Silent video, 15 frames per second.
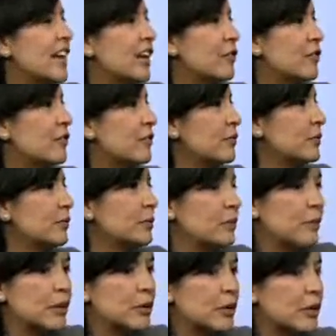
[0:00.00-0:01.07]
if
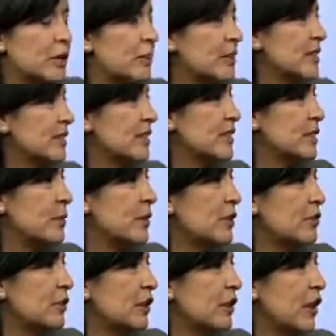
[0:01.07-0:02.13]
minority businesses bid
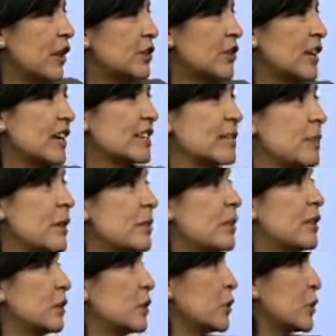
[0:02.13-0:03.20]
for the contracts and maybe
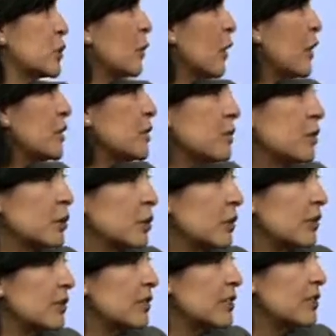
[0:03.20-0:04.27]
they're too small to build
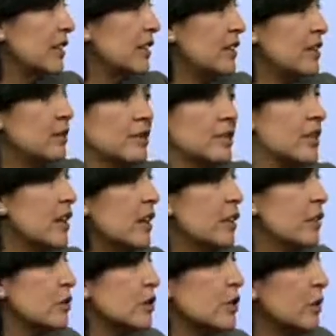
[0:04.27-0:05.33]
one of these venues,
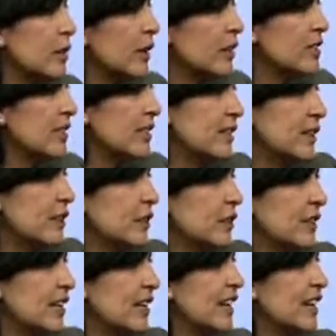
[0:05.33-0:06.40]
there's no guarantee that they're
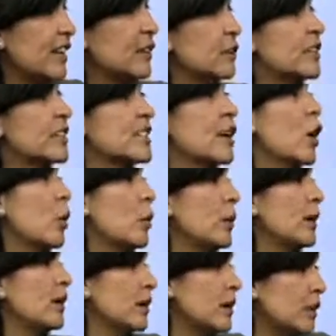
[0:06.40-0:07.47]
going to get it. They're going to say, oh,
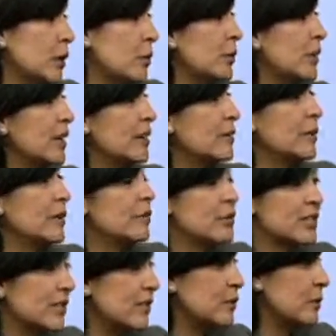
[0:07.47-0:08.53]
we
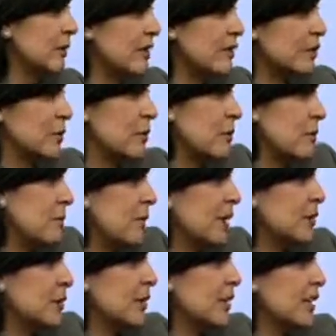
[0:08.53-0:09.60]
received bids from
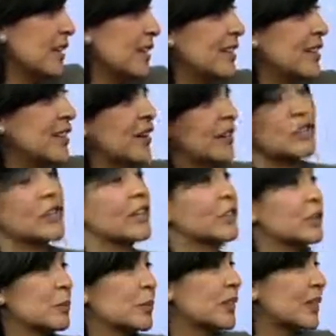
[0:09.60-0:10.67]
minority
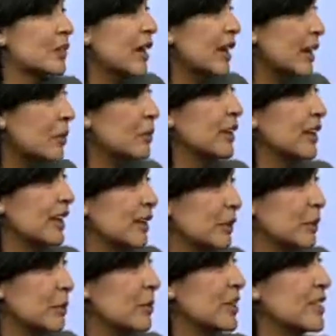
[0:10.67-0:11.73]
contractors, but they're not able to handle
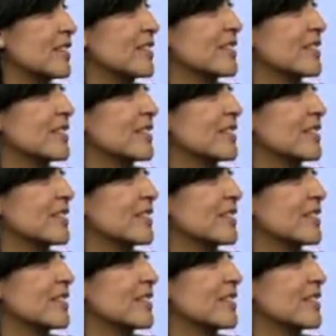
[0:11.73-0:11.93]
the business.